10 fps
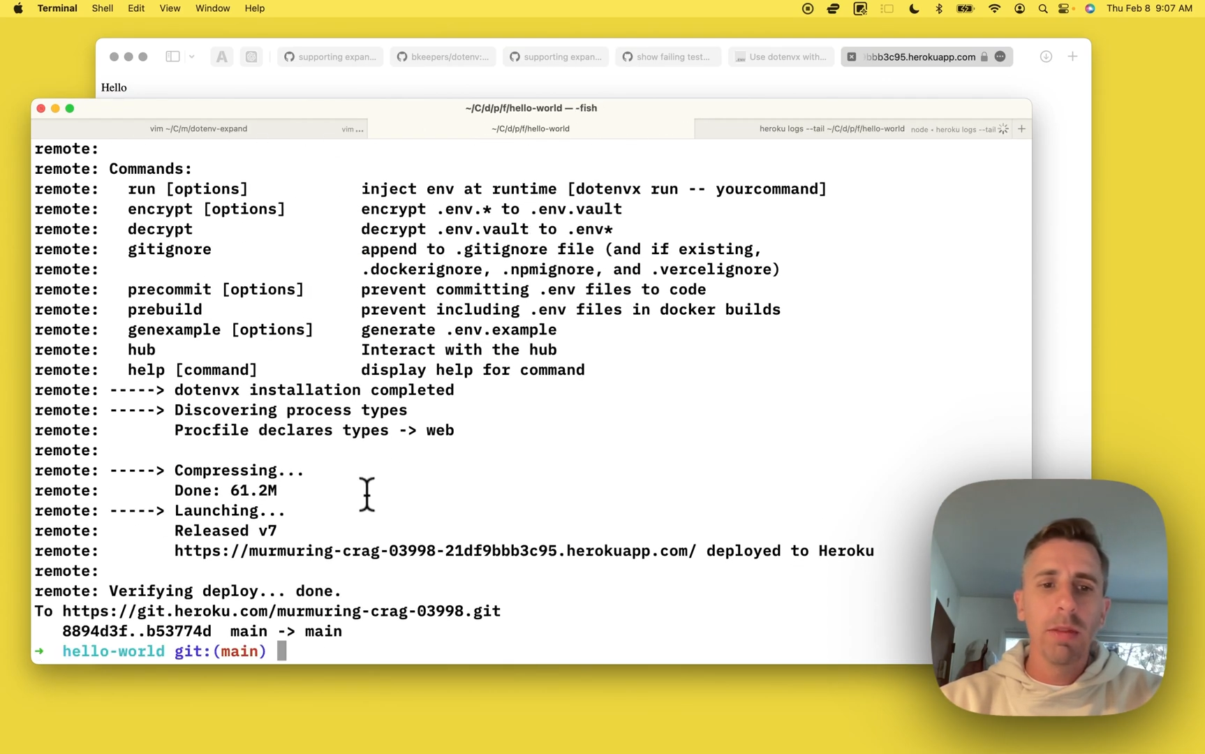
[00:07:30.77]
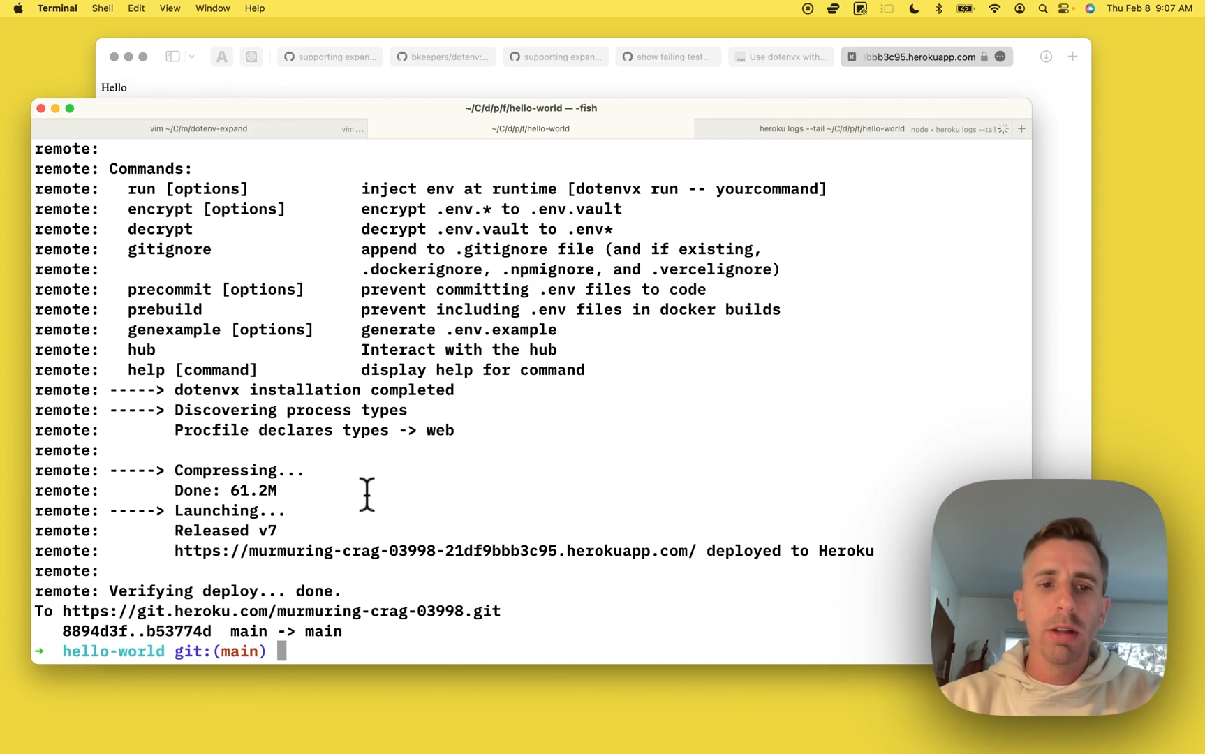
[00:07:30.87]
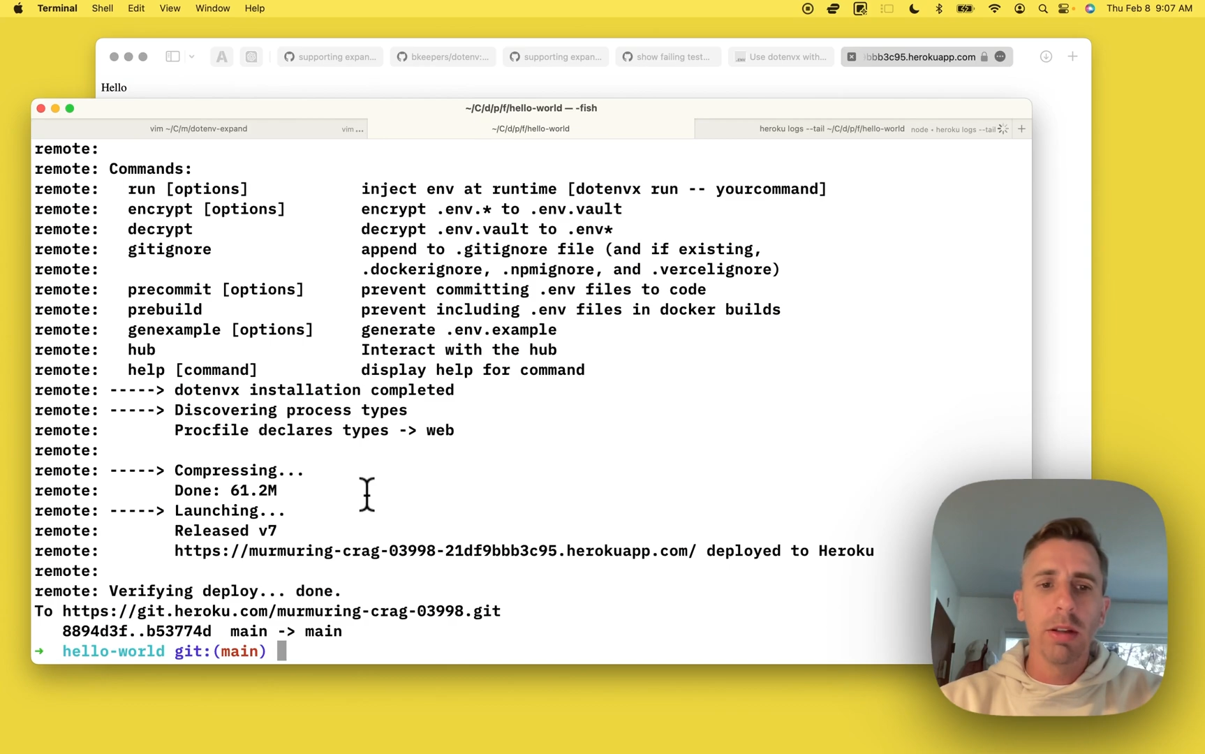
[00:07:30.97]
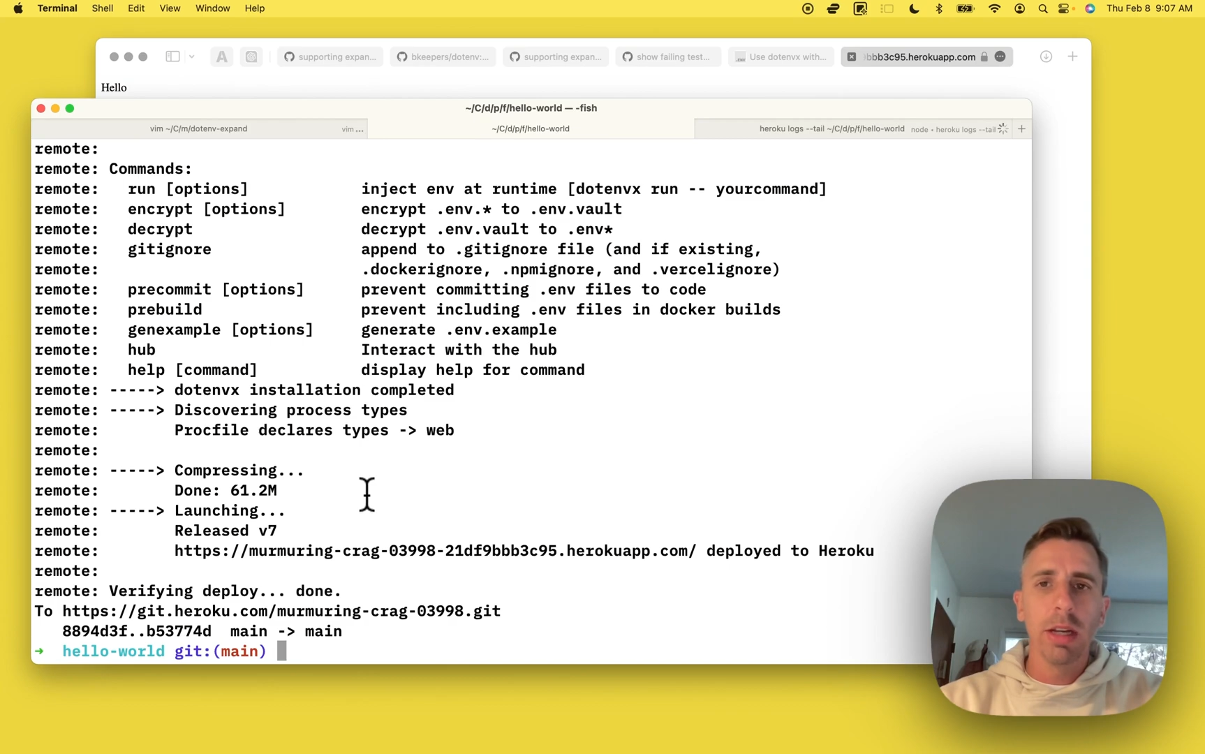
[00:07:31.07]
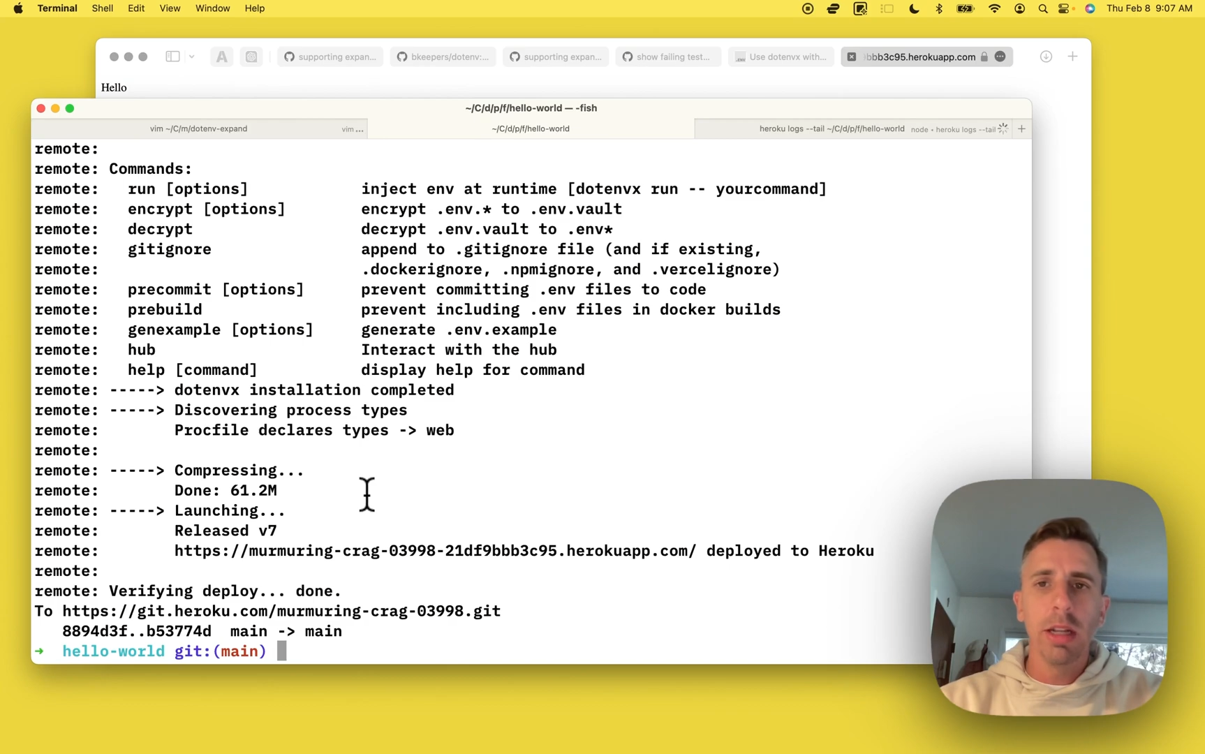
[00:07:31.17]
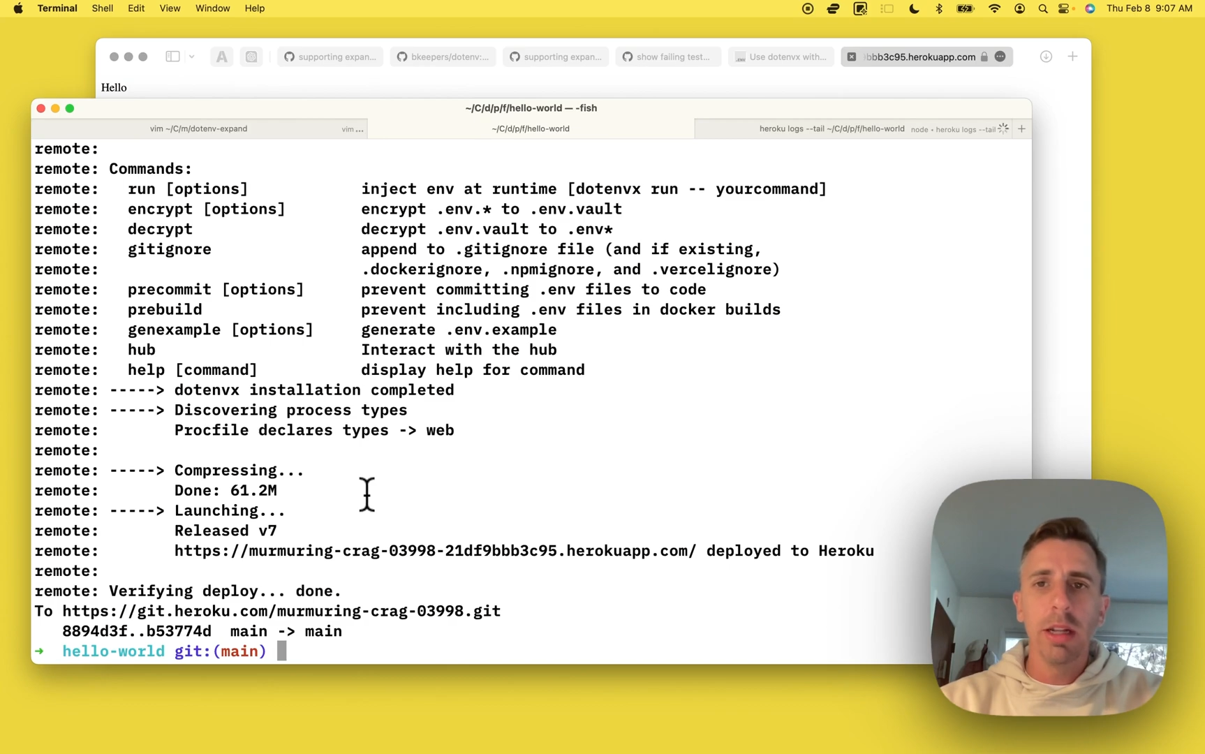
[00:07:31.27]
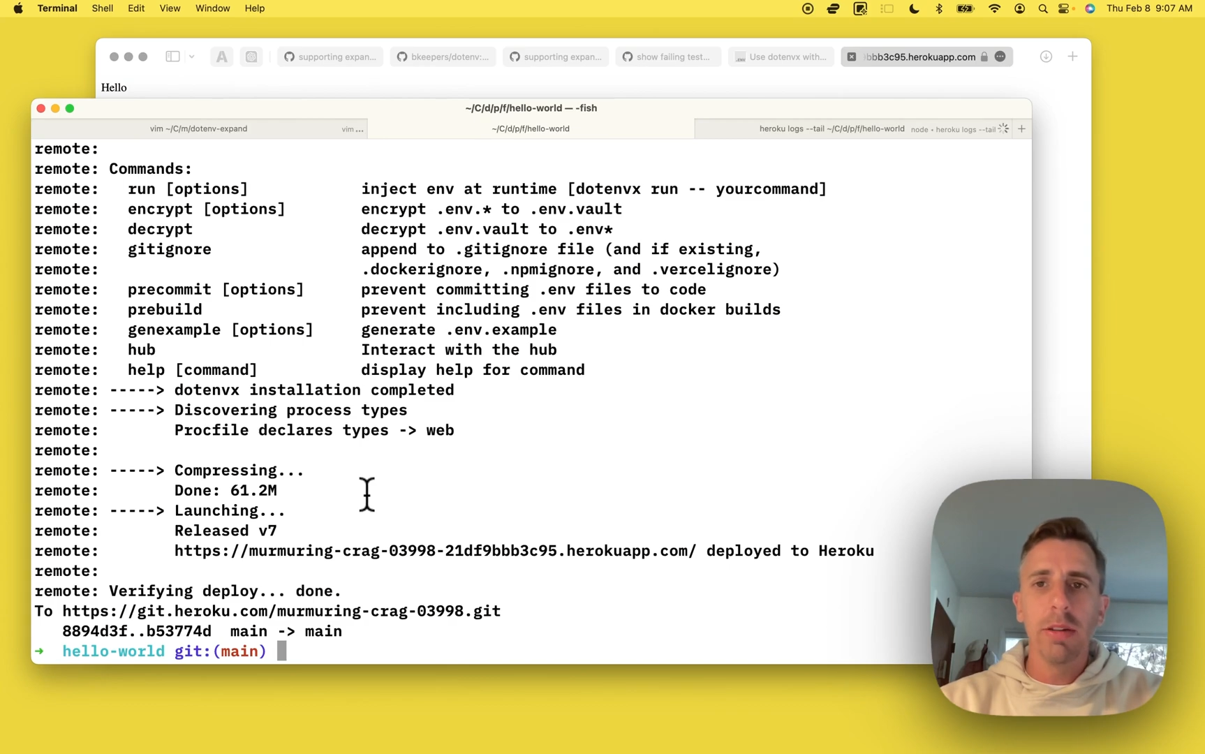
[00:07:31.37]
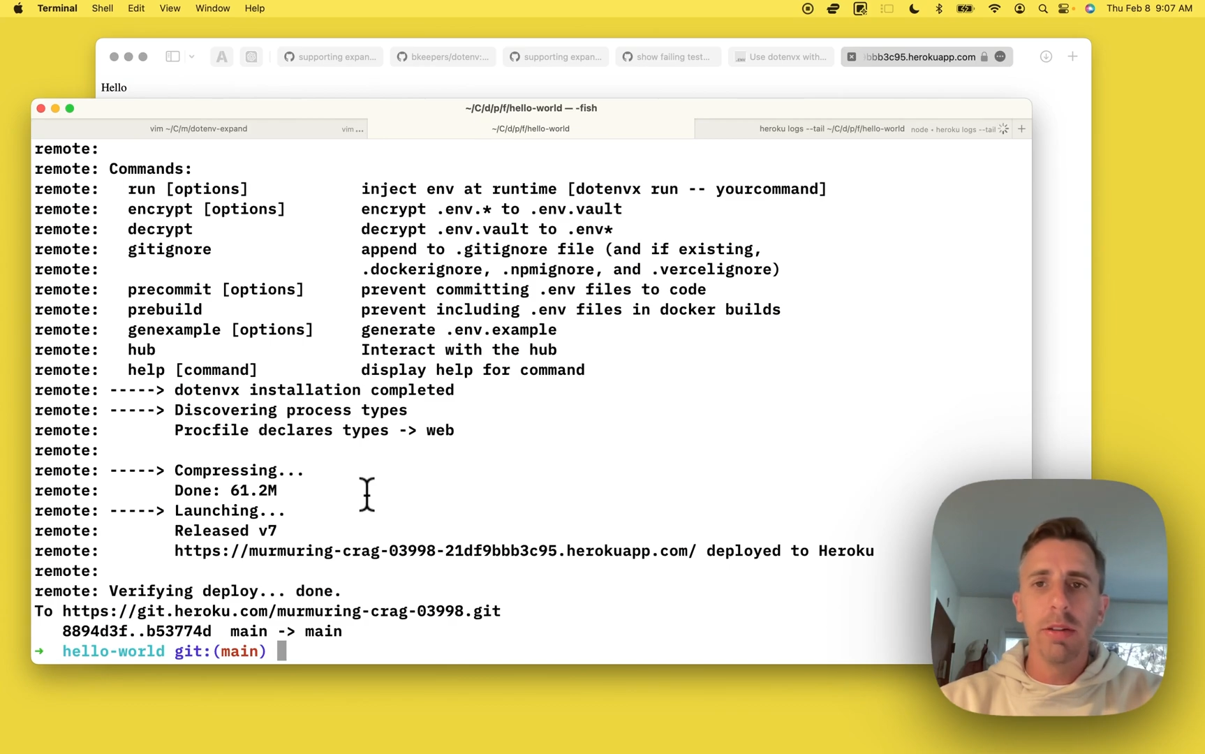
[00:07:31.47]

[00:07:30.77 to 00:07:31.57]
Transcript: Okay, that's